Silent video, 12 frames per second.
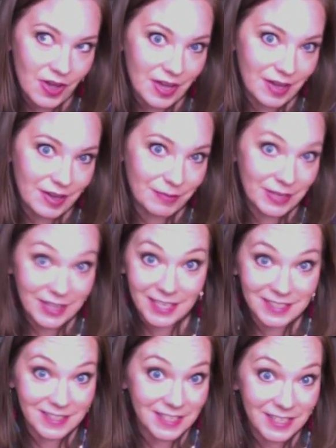by
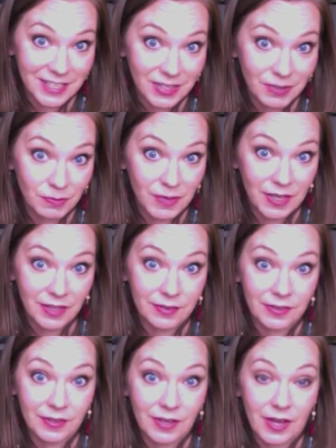the end of the year
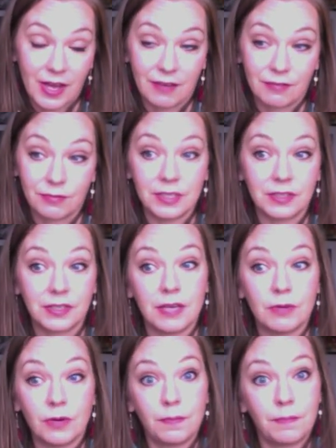with real
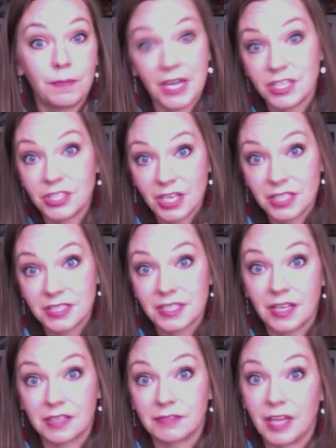chemo
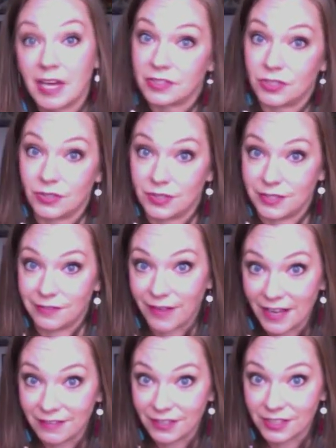patients and cancer
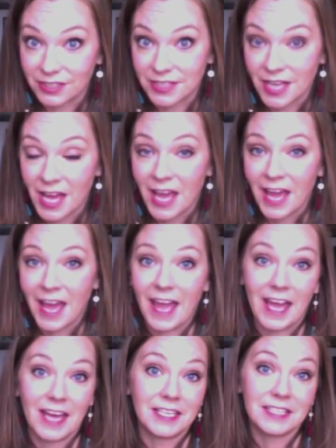survivors.
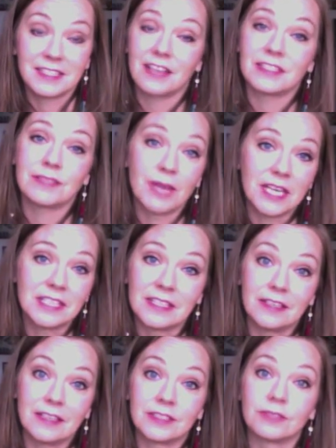And it sounds
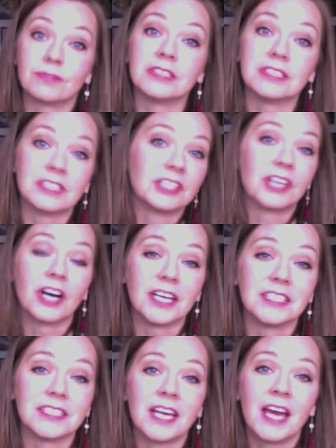amazing. It's a really good
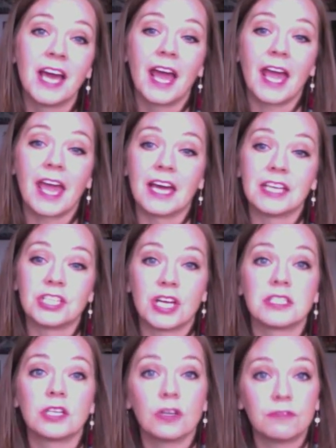cause. And
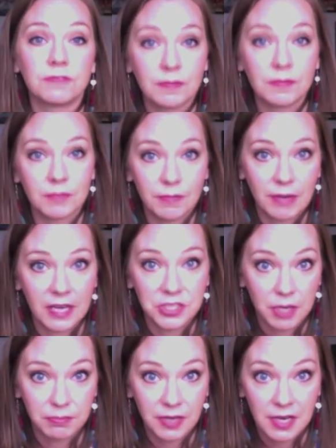she has a GoFundMe
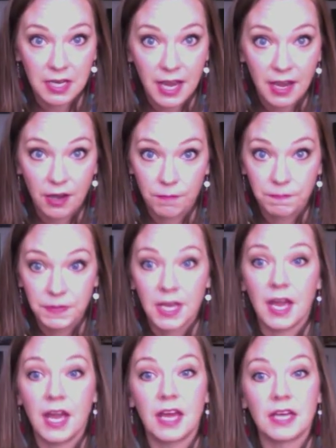page up right now.
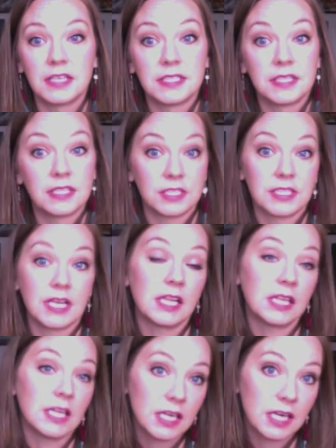And there's
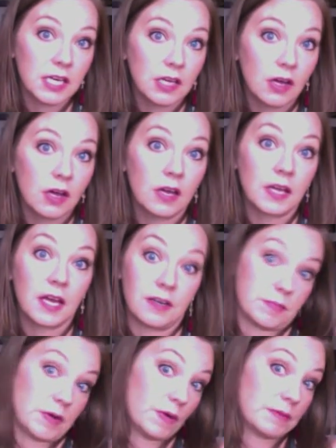a link,
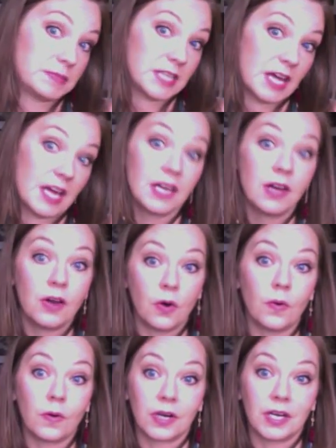again, on my website
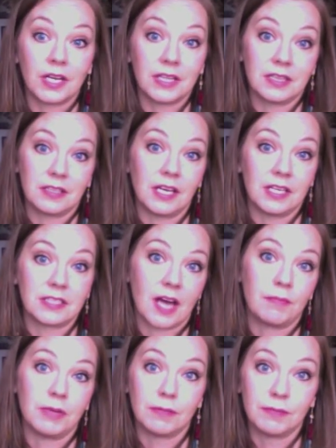or in the latest
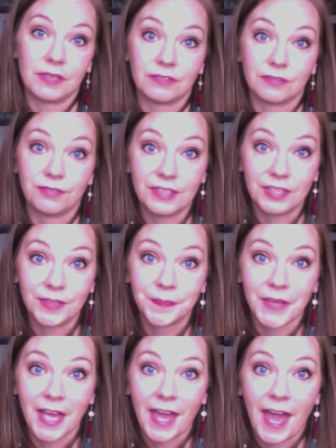copy of The Big
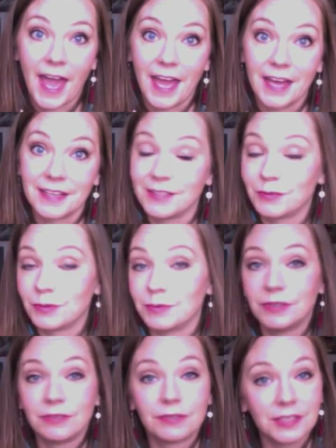Reveal. And it
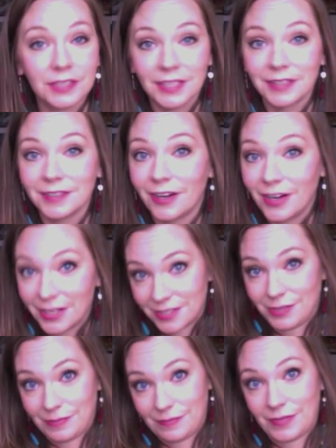would be really
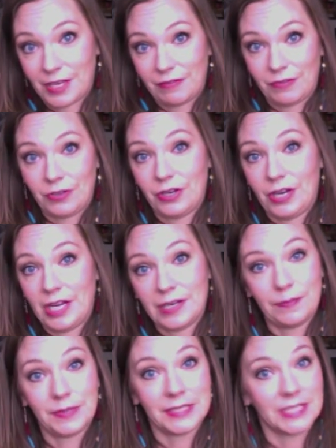awesome if you're
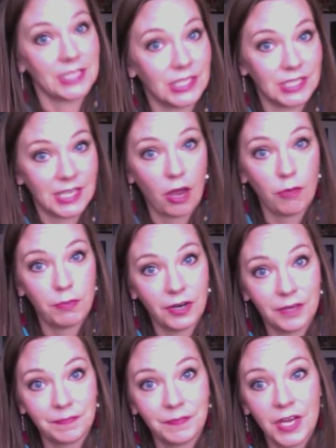in a position to help
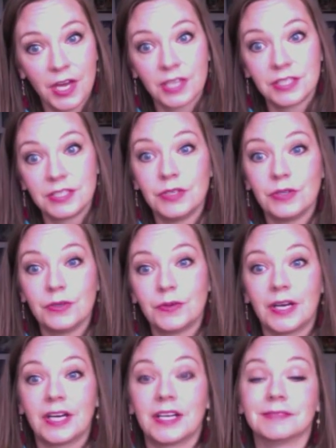her
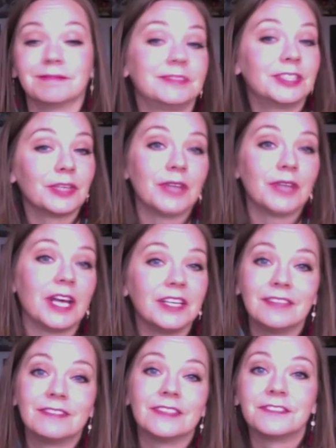to
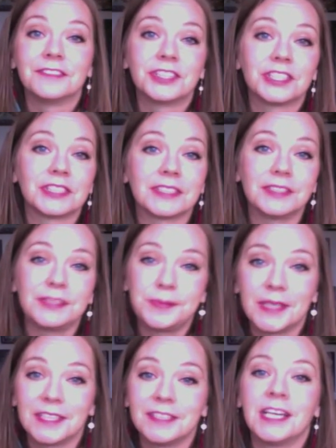donate, even if it's just a
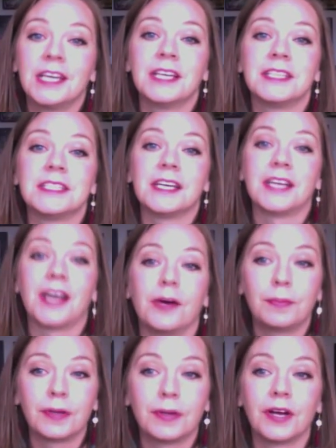little bit, to
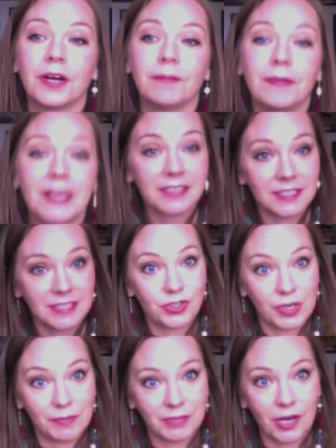help her make this
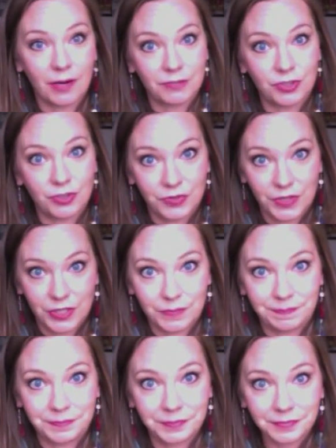dream come true.